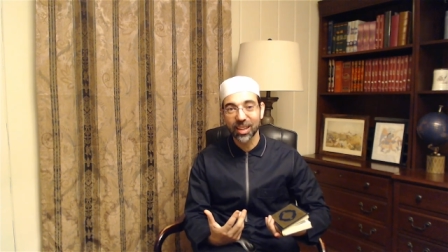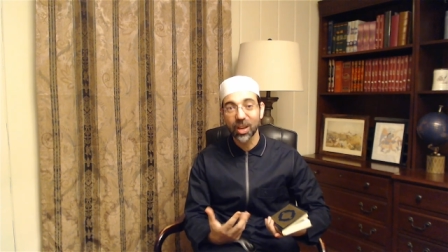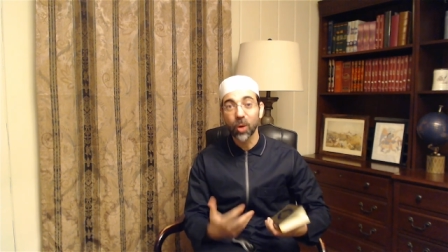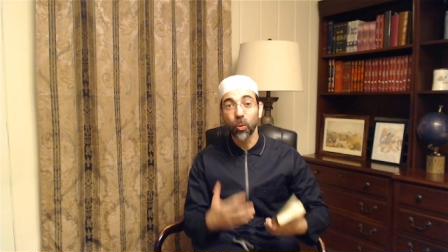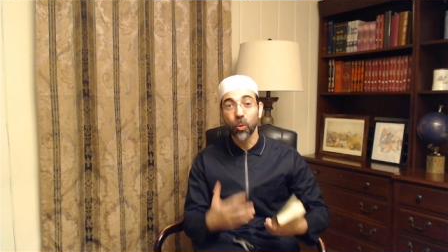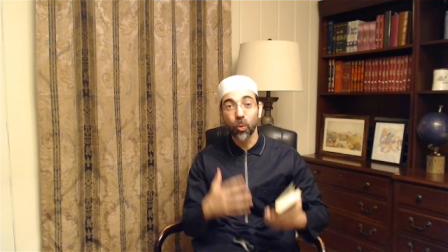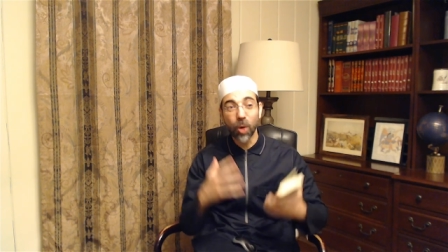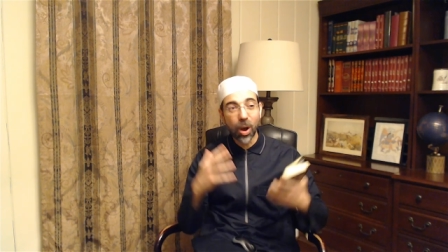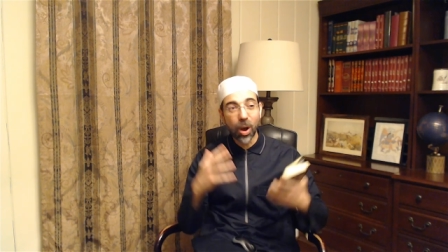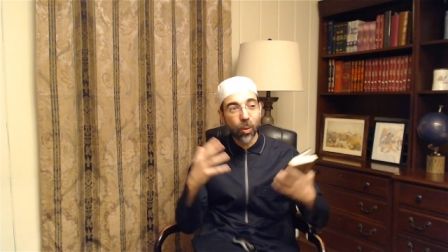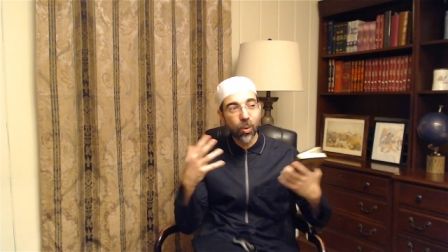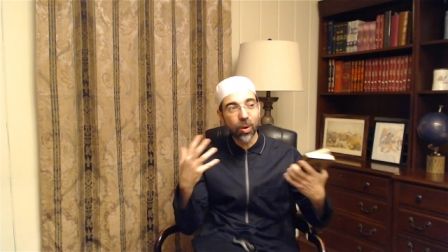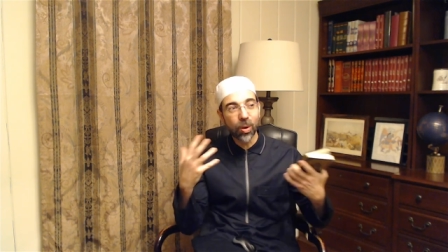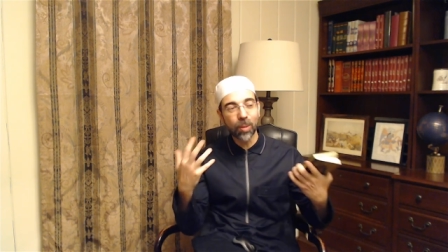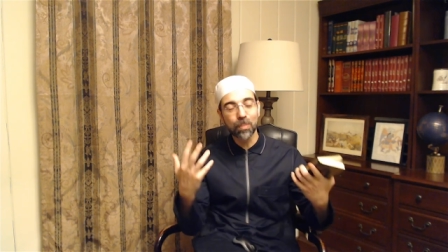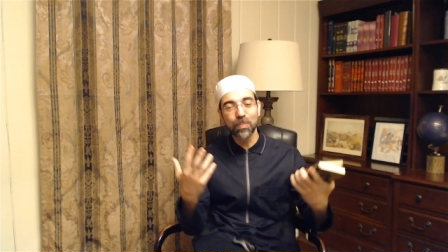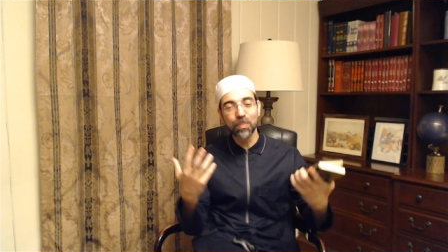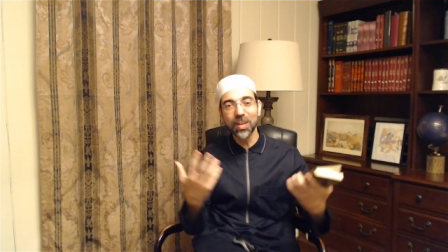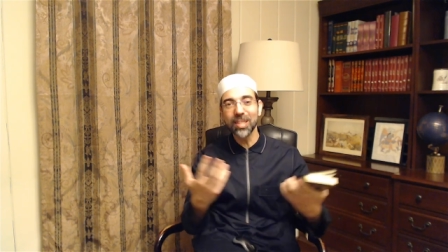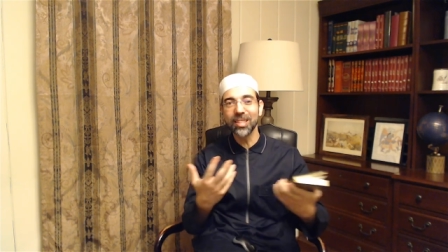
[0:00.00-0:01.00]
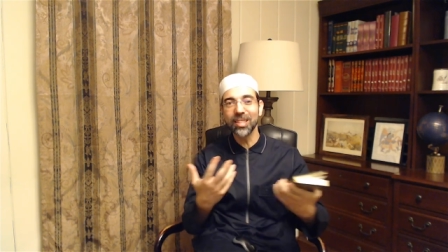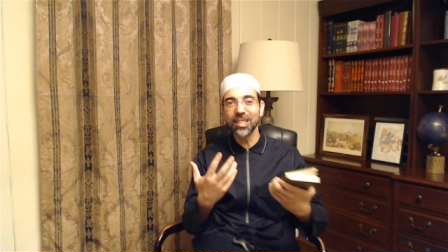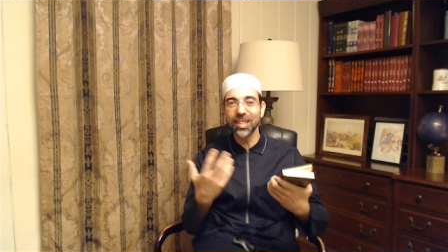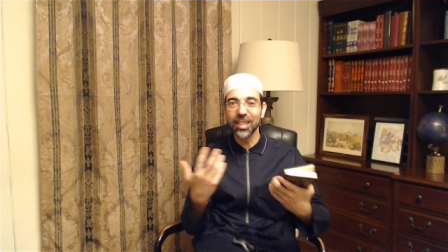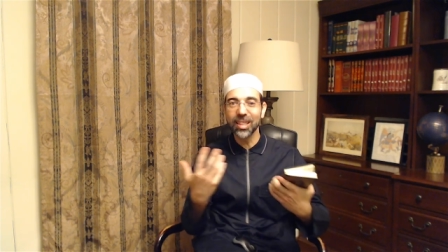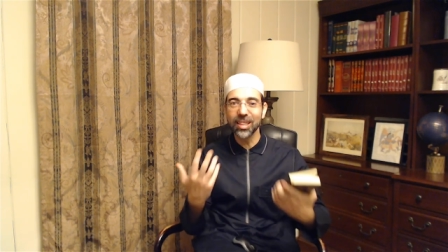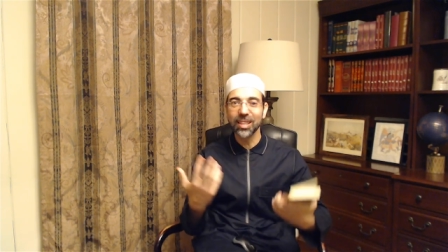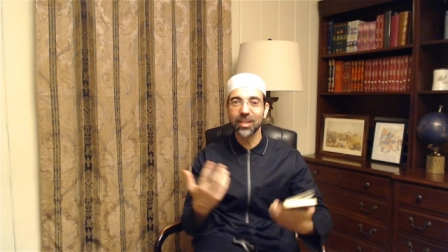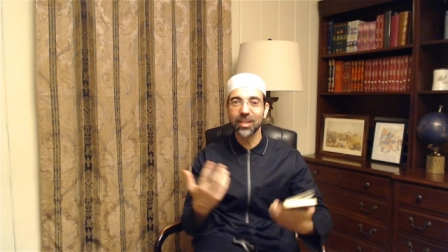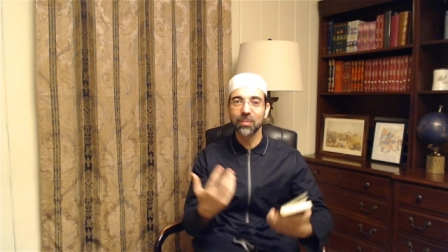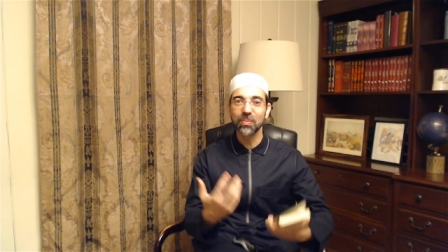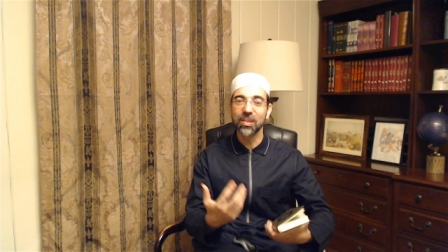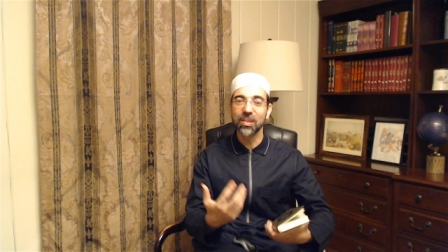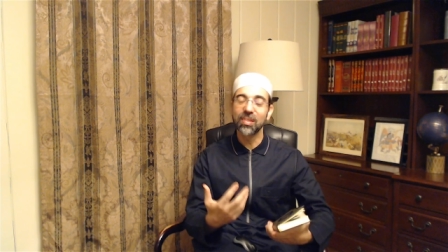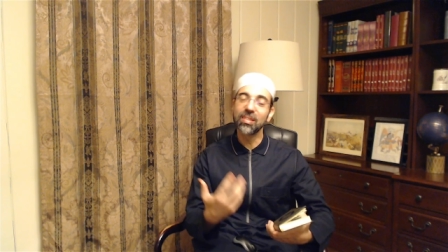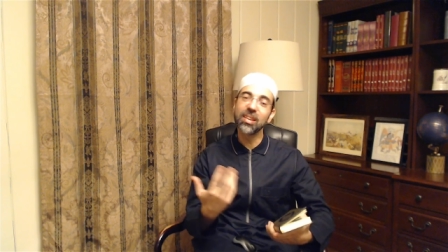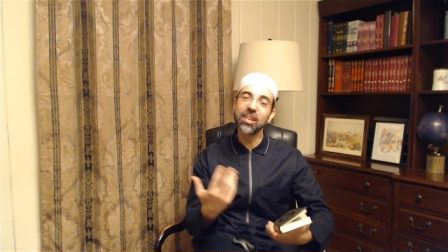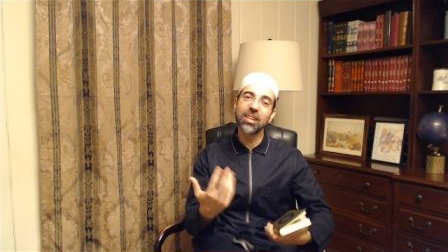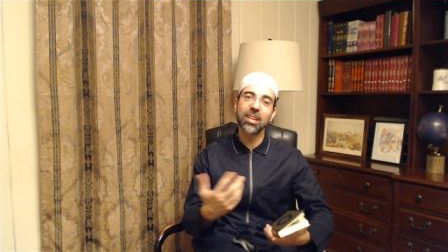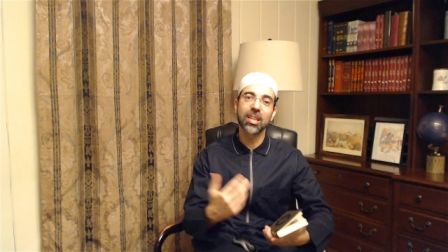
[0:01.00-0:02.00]
while we're busy
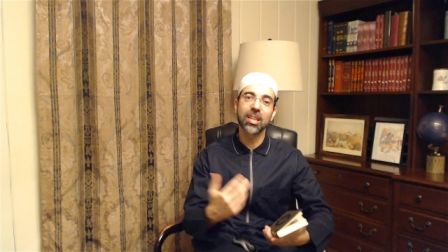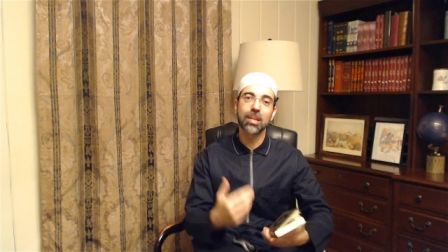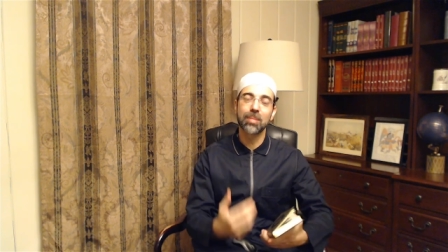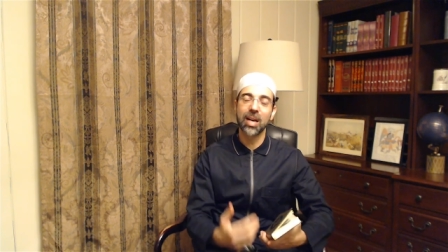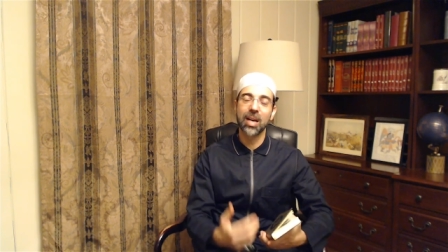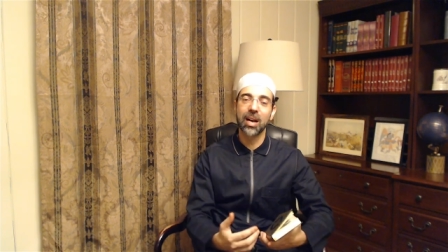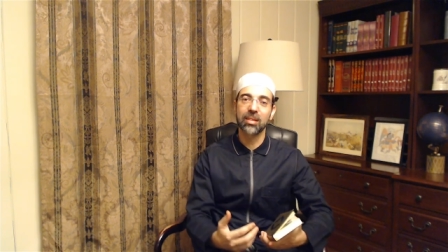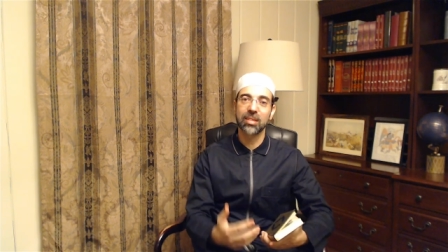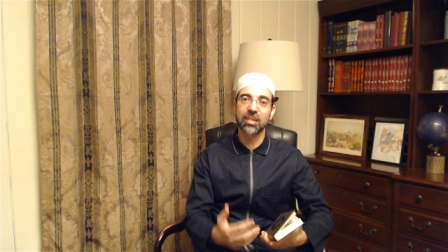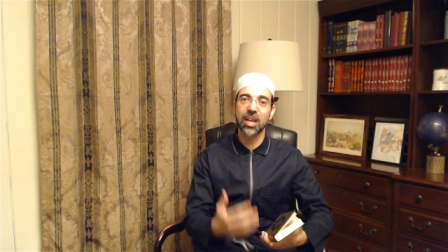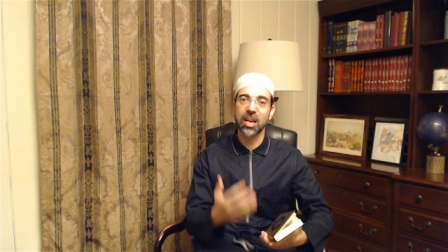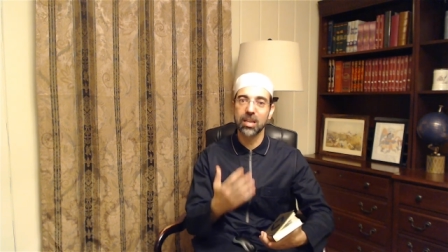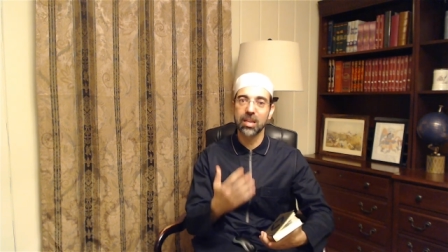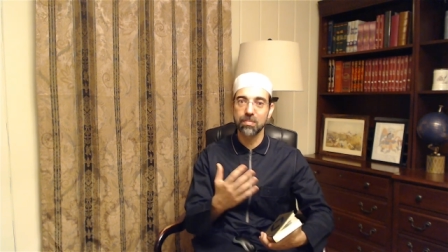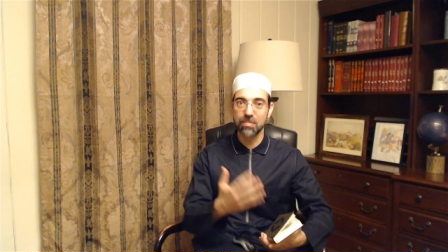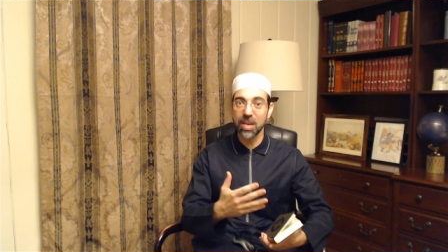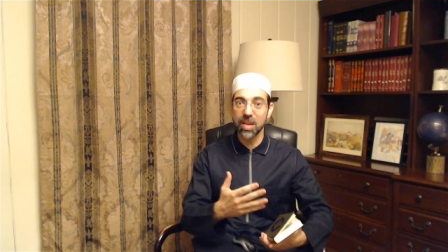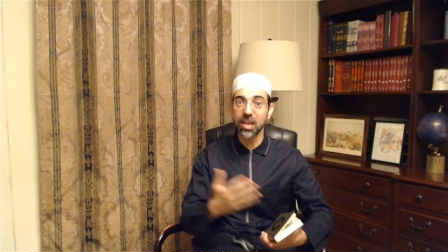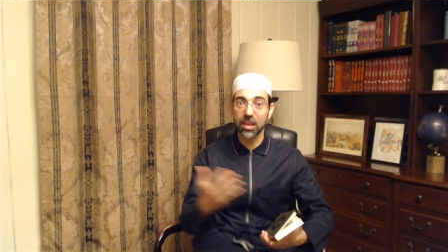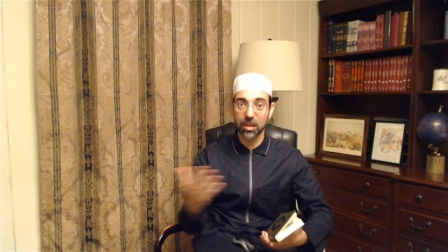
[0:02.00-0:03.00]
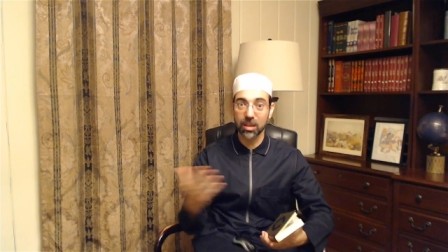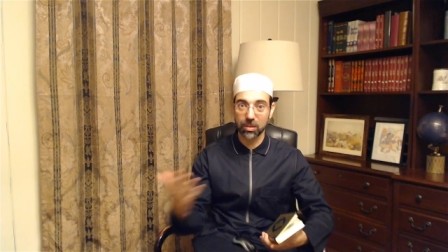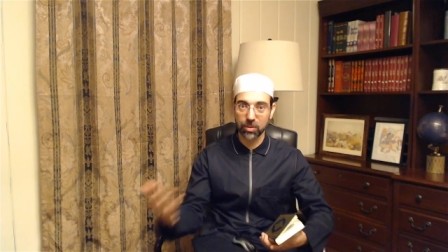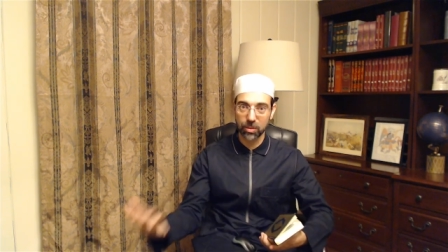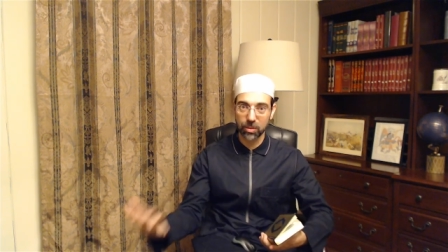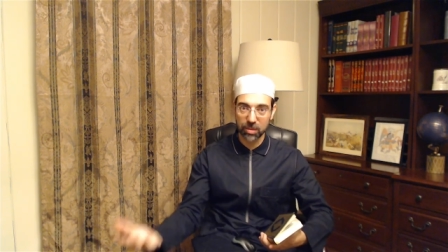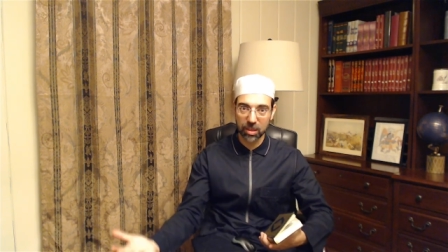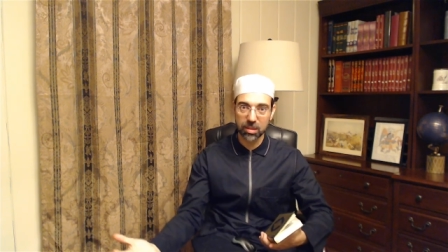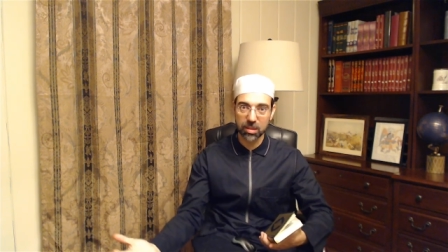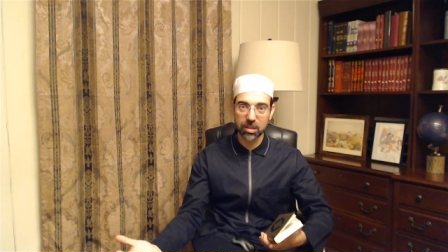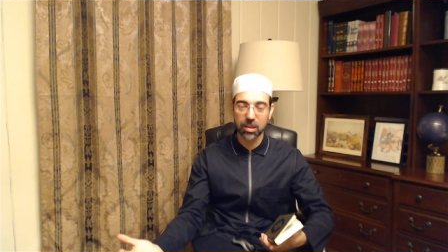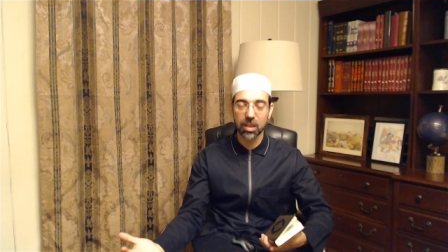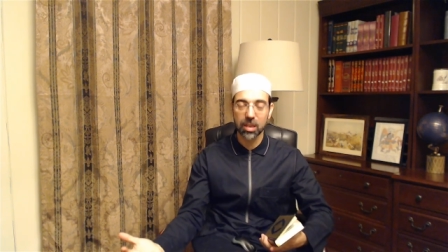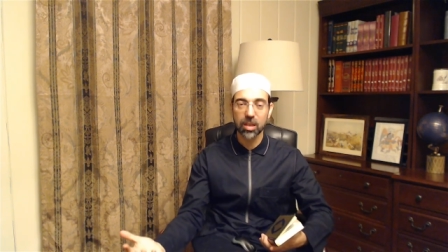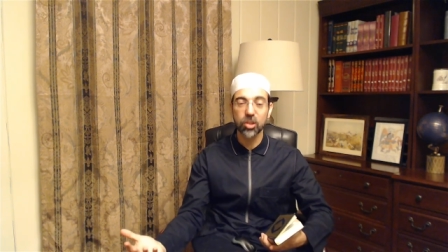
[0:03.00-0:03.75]
thinking about how to make it through this